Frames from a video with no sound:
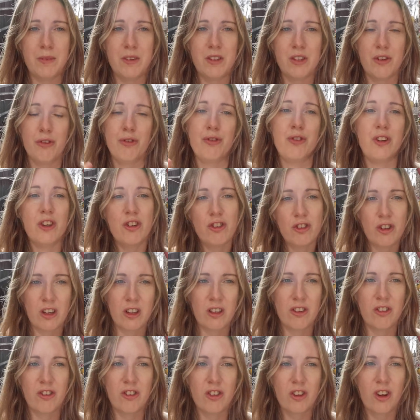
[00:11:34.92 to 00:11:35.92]

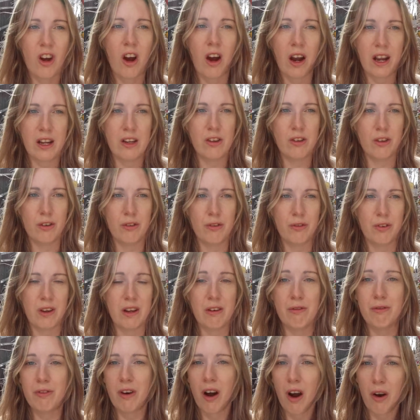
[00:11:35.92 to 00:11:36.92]
deficient kind of
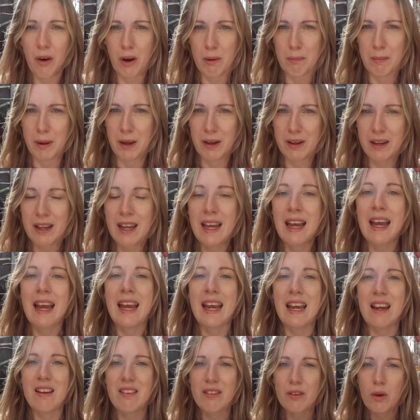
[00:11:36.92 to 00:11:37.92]
environment,
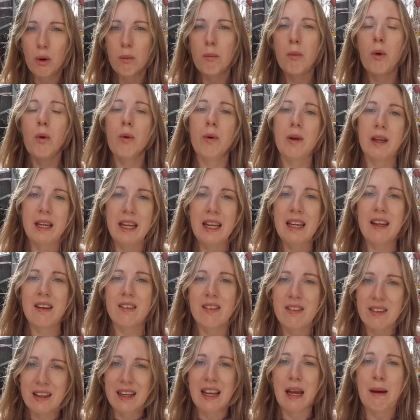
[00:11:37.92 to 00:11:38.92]
it's got more
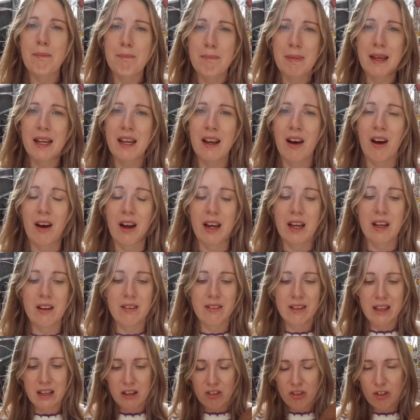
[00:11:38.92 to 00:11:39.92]
need to get bigger.
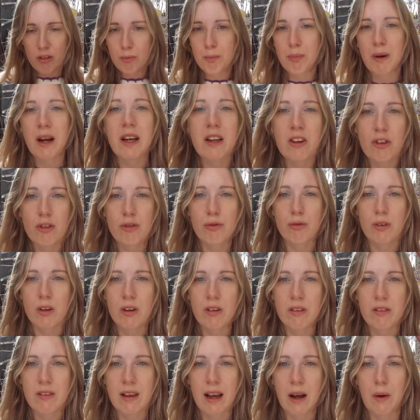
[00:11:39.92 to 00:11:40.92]
It's going to spread its
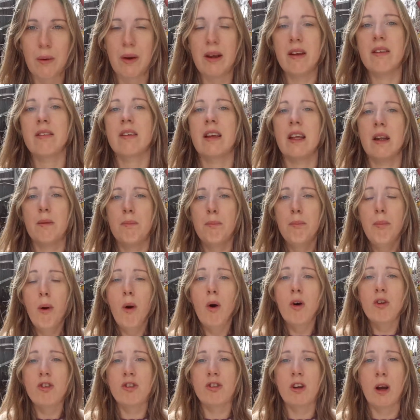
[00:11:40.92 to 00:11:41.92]
roots out, it's going to
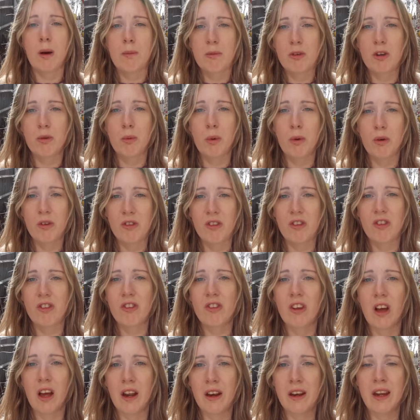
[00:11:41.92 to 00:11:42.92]
push up towards the
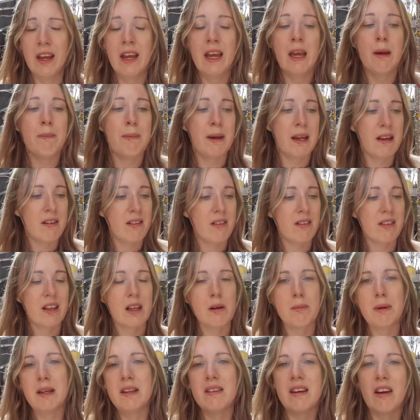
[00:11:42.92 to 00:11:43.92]
sun because it's
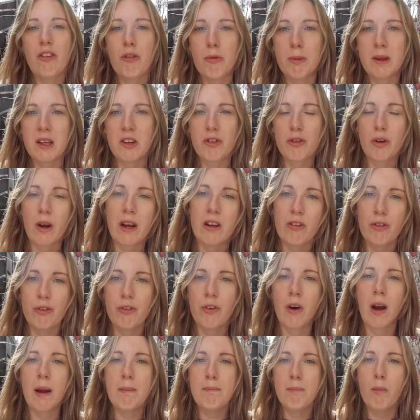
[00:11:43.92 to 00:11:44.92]
going to be desperately trying to
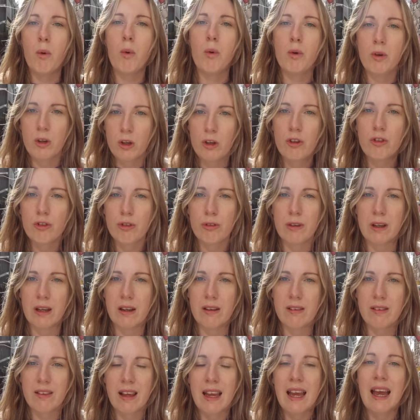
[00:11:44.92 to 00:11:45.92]
find more
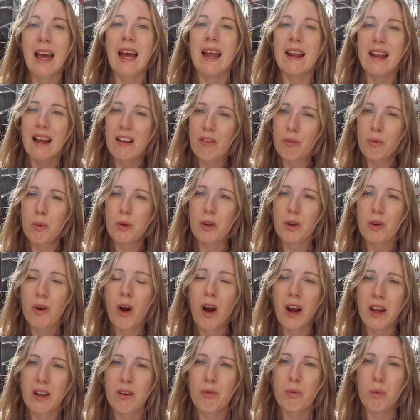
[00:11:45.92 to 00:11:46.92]
nutrients, and that's what you
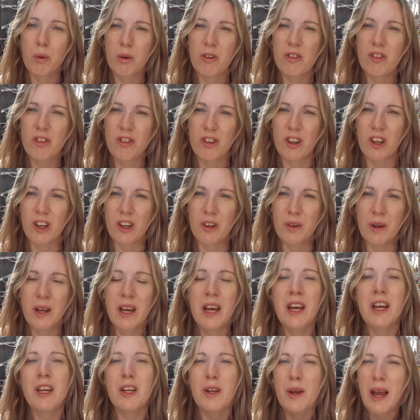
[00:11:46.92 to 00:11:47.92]
kind of want to do.
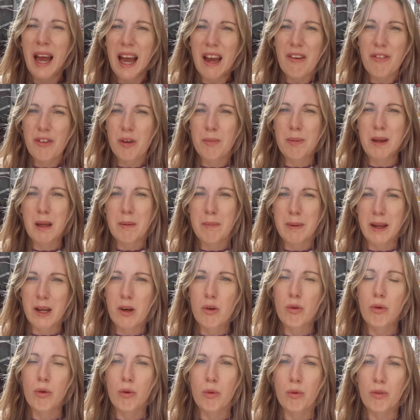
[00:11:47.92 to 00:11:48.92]
You have to be a
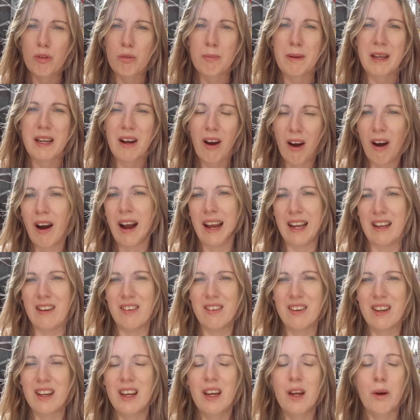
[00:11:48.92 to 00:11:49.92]
bit cruel to be
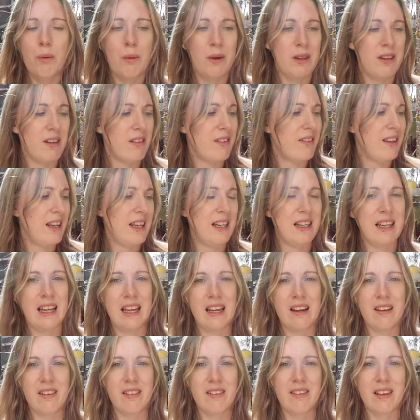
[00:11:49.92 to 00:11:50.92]
kind with your
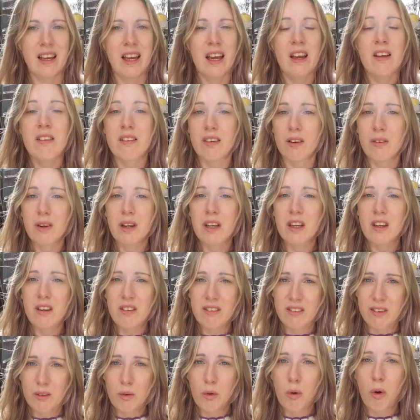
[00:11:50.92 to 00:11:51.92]
seedlings. So I'm going to
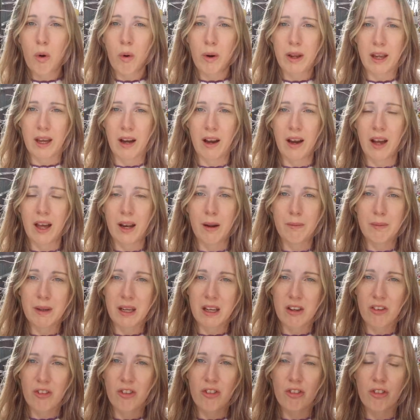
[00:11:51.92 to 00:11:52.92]
use some coir, and I'm
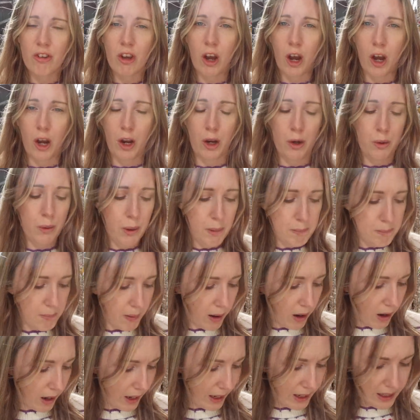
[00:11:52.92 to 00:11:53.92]
going to sow
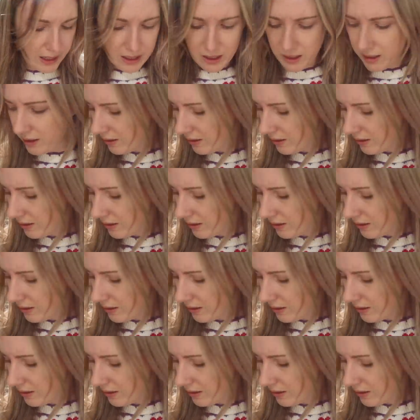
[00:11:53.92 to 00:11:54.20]
my